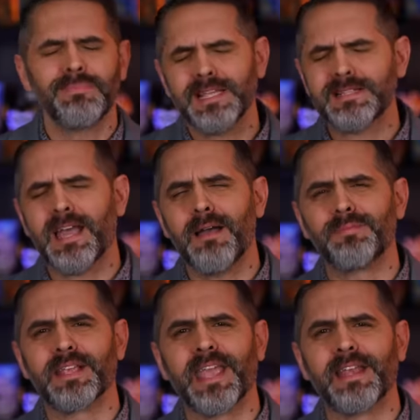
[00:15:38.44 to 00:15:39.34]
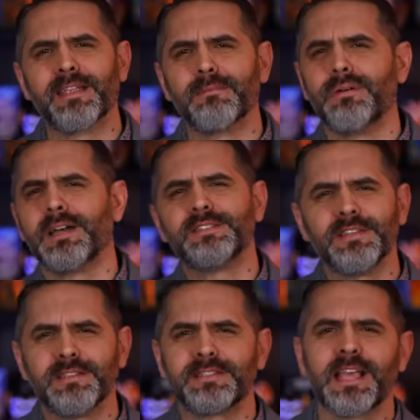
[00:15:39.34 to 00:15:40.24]
But it's complicated. The
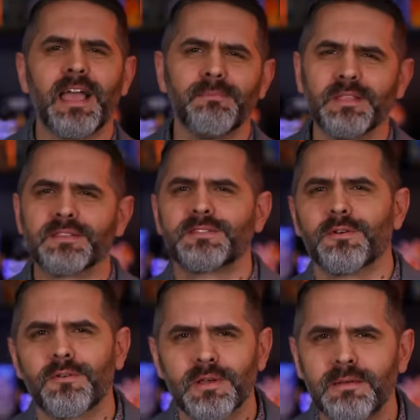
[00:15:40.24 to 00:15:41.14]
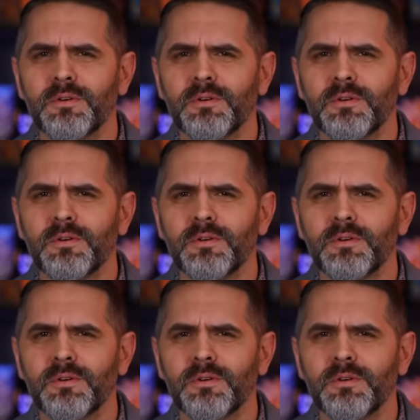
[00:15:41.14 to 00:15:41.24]
budget, the timing, the story.